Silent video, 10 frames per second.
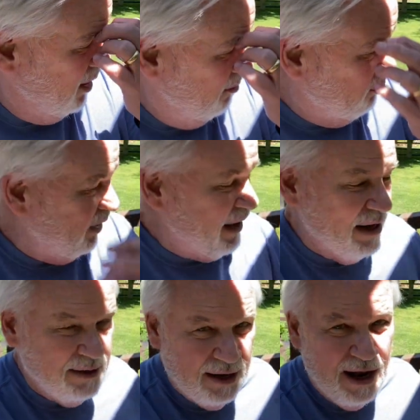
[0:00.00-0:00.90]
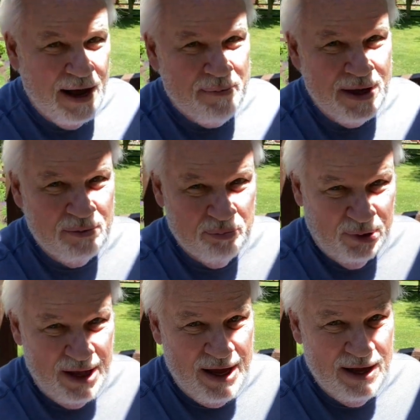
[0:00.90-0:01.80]
planned, and I mean
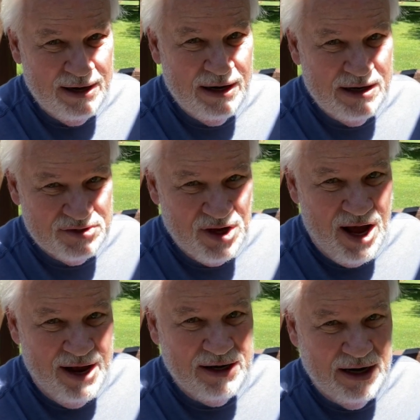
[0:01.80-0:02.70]
planned and designed